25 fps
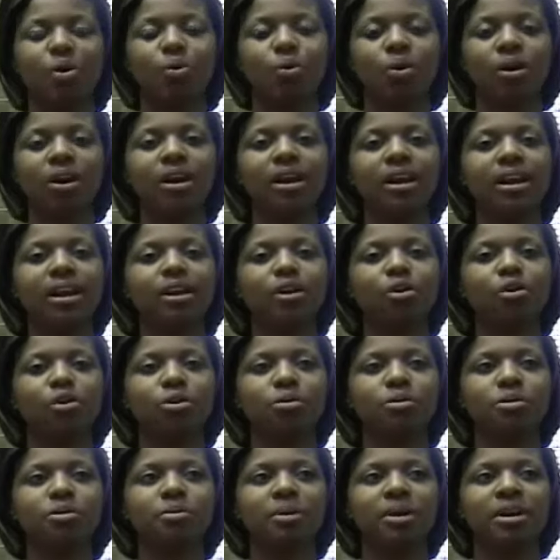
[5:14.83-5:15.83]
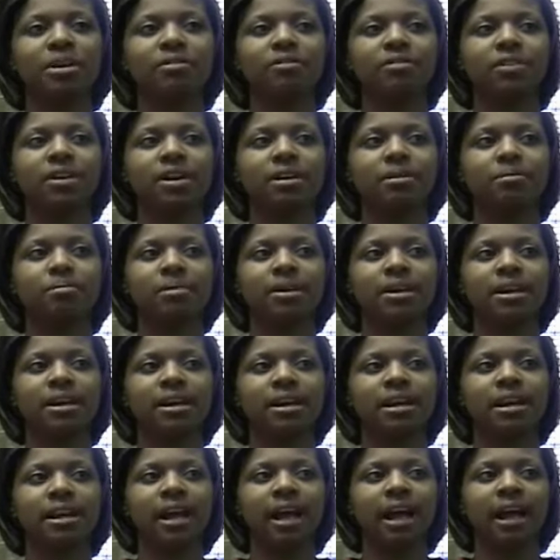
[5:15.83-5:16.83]
Working in groups benefited
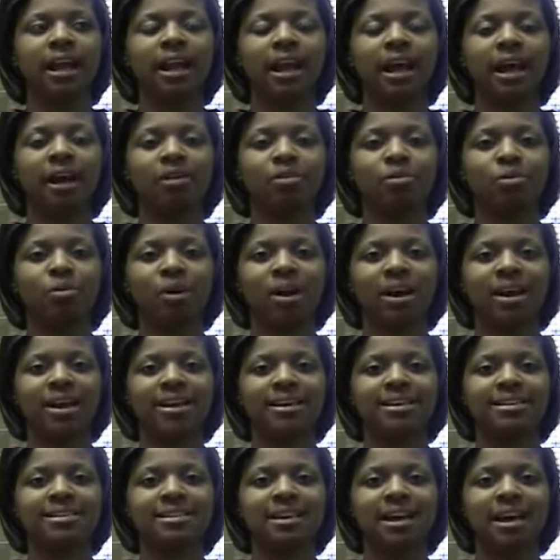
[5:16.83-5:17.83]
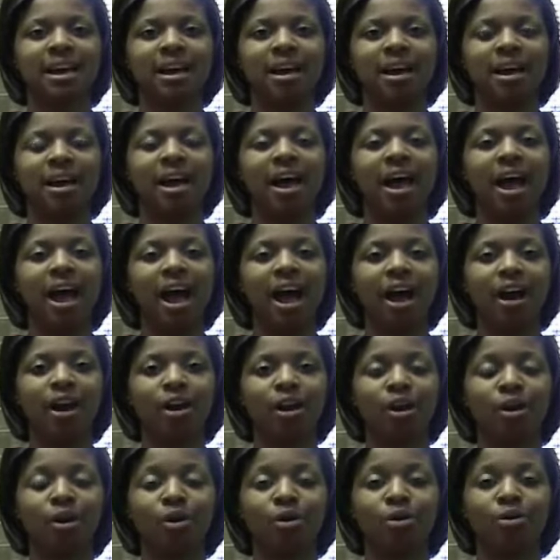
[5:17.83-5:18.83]
me in a lot of ways. I
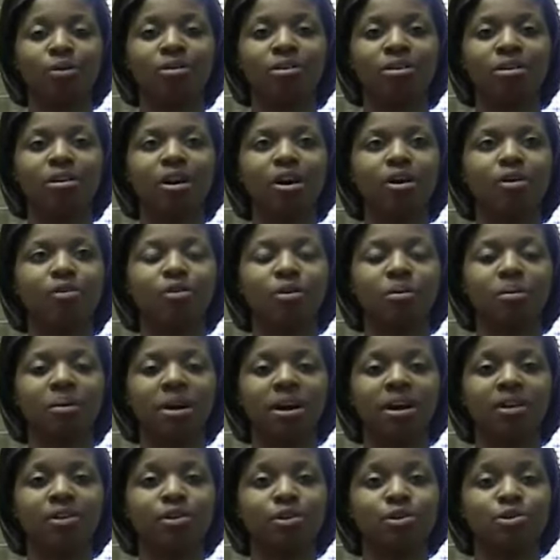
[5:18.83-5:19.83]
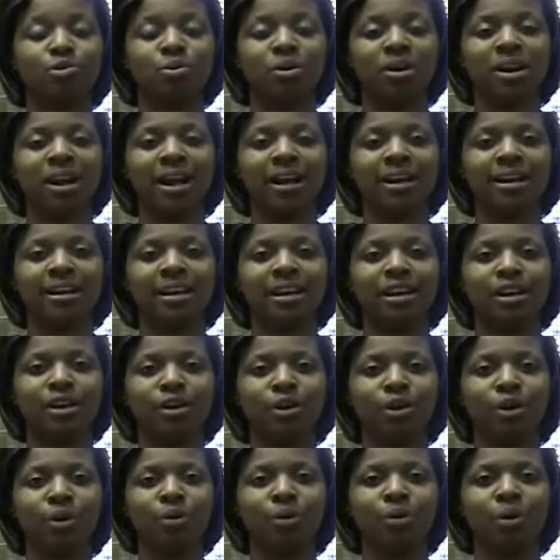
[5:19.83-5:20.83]
learned from others what I
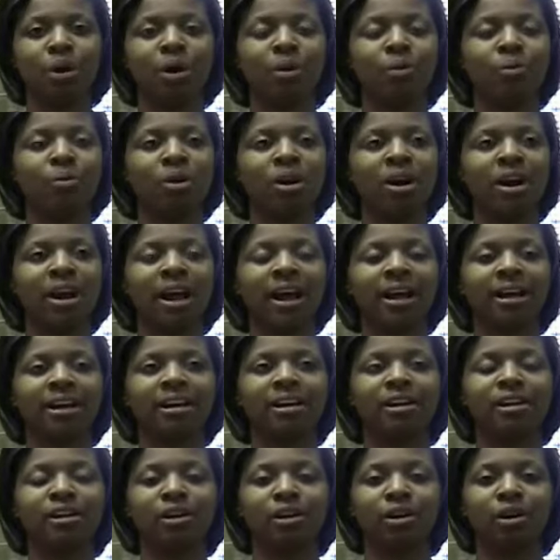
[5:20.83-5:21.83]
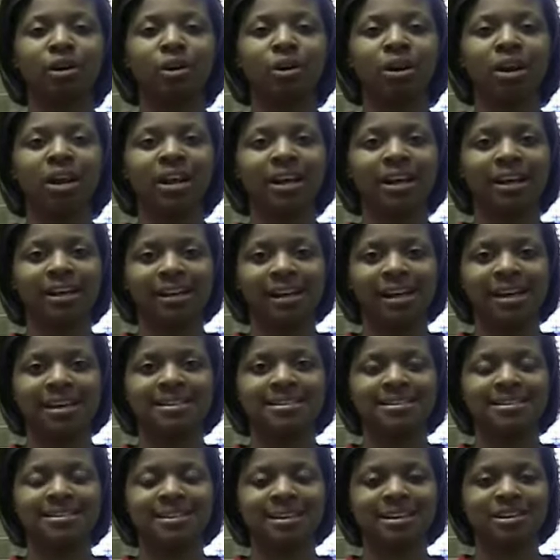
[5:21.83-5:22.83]
didn't know and what I couldn't learn in a
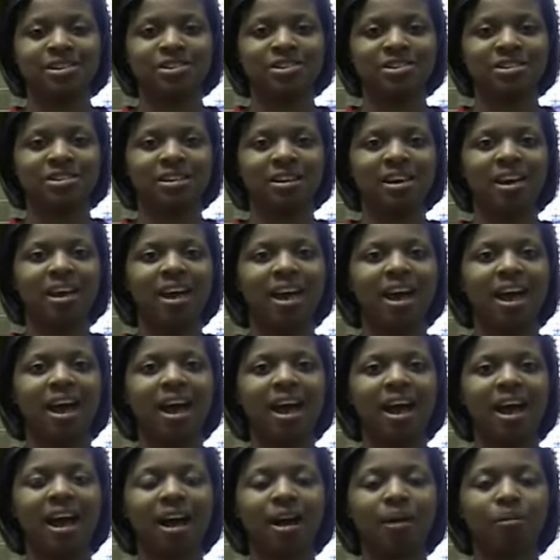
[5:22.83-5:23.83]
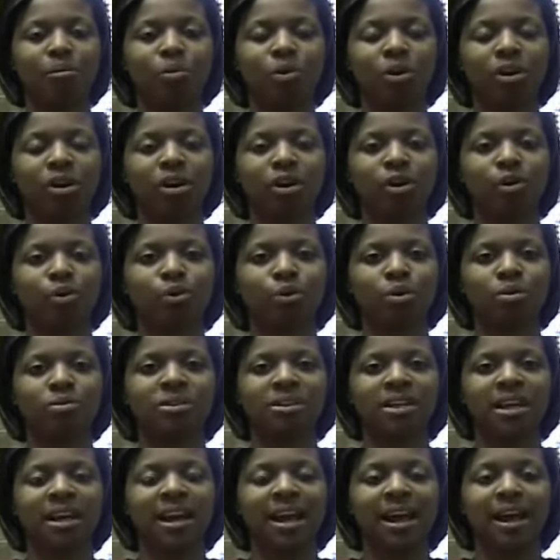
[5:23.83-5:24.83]
class session. Working in
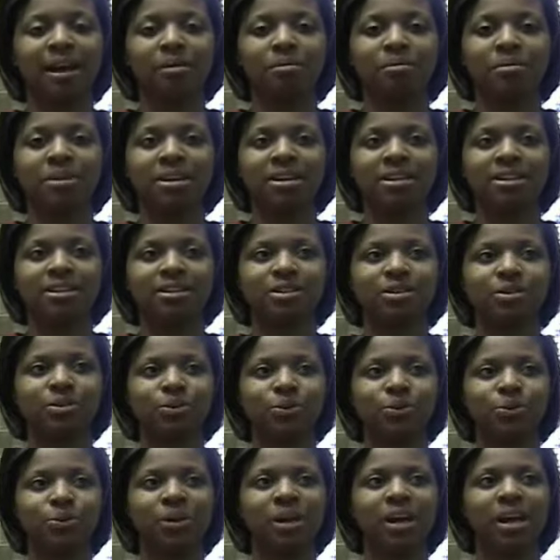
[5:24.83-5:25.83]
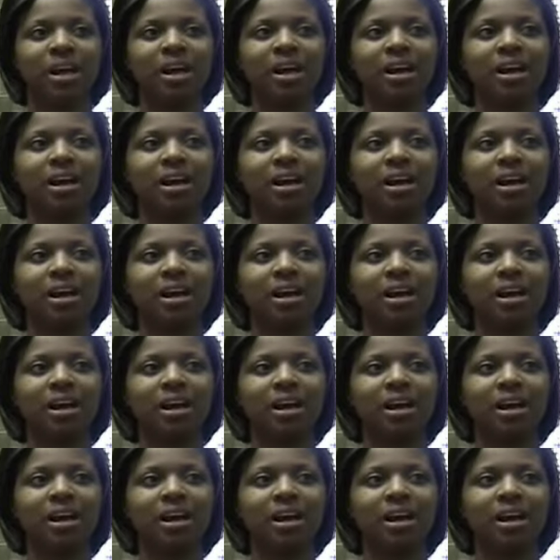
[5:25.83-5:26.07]
groups allowed me to